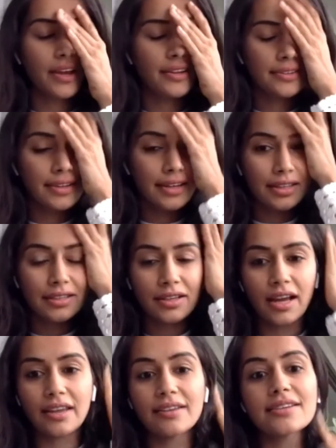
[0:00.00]
I think
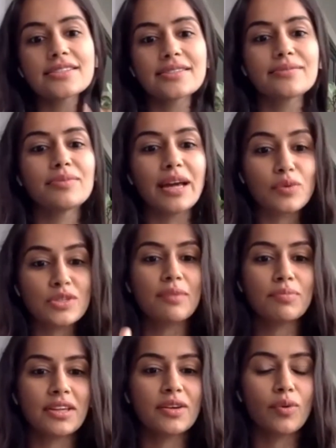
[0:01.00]
the colors, that was
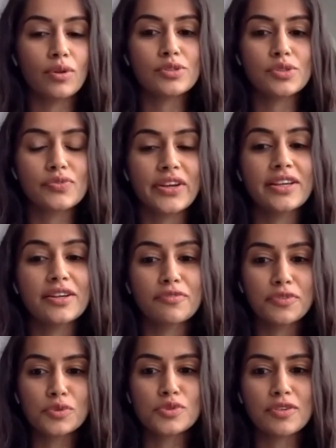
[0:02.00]
something also very
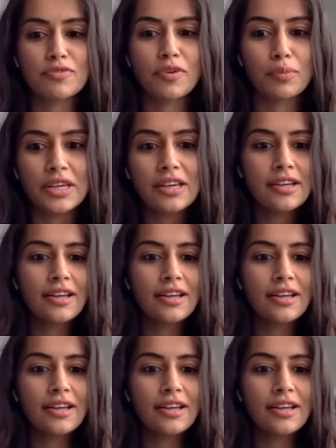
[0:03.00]
confusing for me.